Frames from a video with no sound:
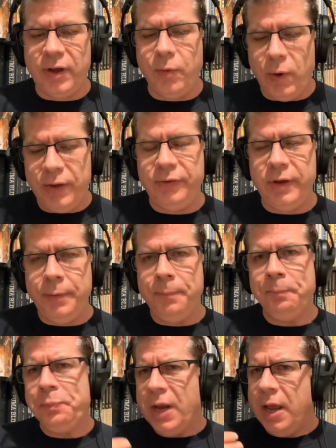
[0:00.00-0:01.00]
I wasn't
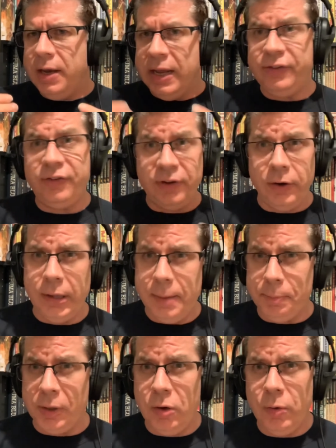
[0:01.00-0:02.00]
necessarily
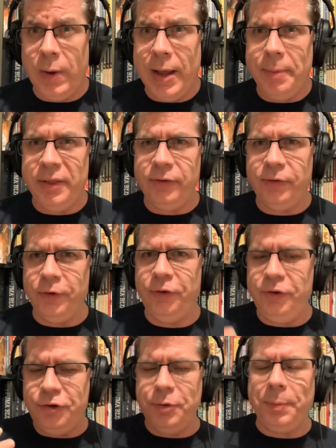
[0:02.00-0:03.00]
blown away by this
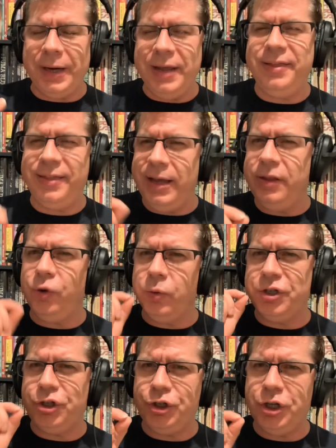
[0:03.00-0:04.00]
first issue, but I think there
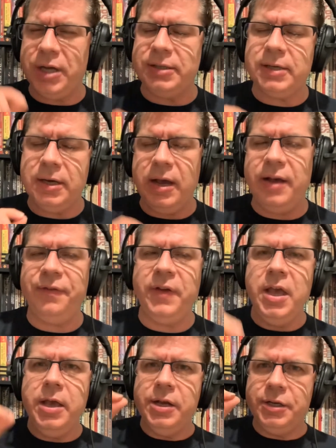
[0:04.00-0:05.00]
was just enough
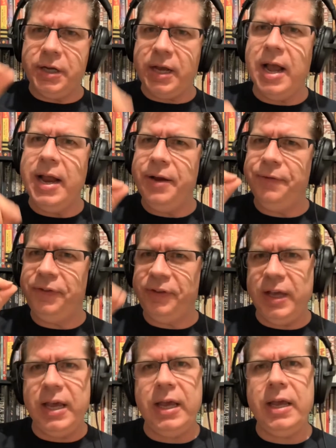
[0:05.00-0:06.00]
to kind of
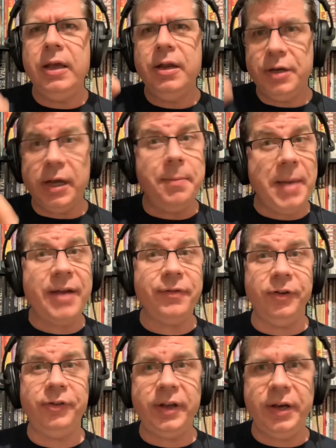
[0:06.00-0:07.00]
to come back
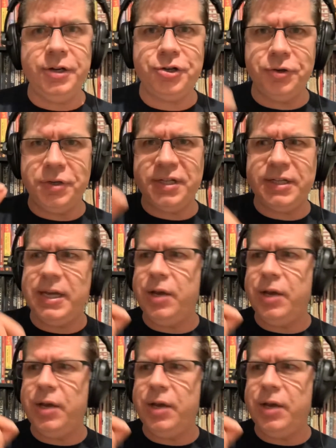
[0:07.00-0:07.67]
for a second issue to see